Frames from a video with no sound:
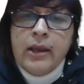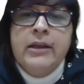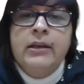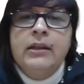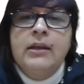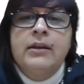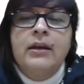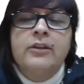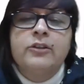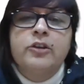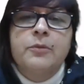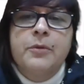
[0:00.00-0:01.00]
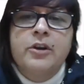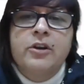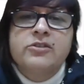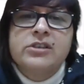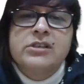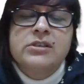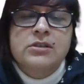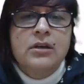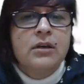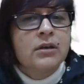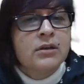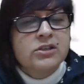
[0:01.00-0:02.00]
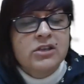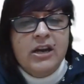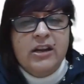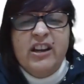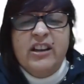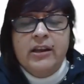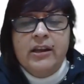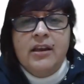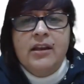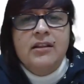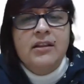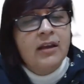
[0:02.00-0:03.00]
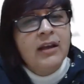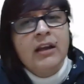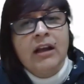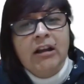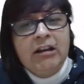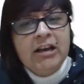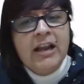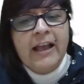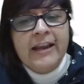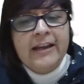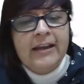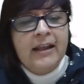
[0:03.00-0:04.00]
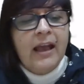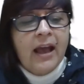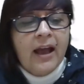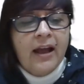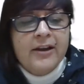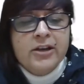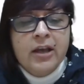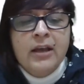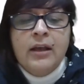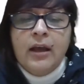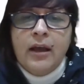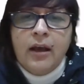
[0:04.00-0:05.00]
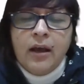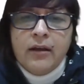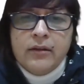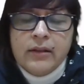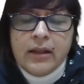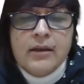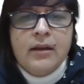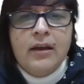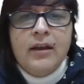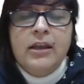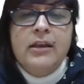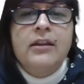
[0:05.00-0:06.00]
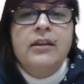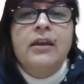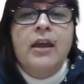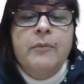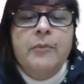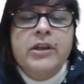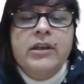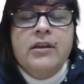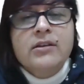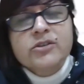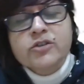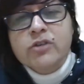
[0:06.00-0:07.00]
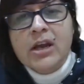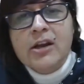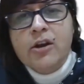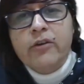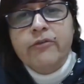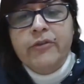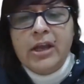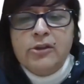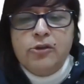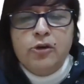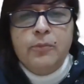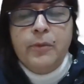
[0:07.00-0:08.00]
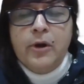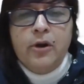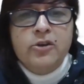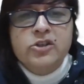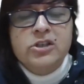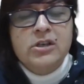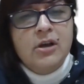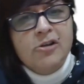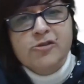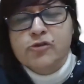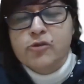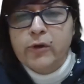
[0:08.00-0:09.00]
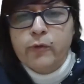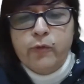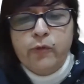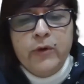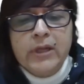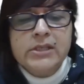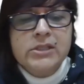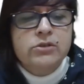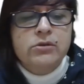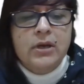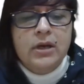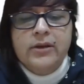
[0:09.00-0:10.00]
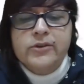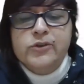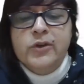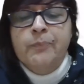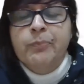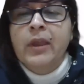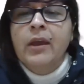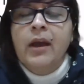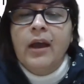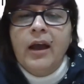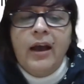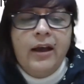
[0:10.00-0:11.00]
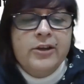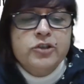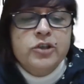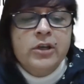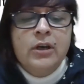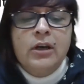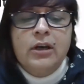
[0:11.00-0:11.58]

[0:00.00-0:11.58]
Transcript: Indian anthropologists started taking their line, and then again the American style of anthropology also influenced us, and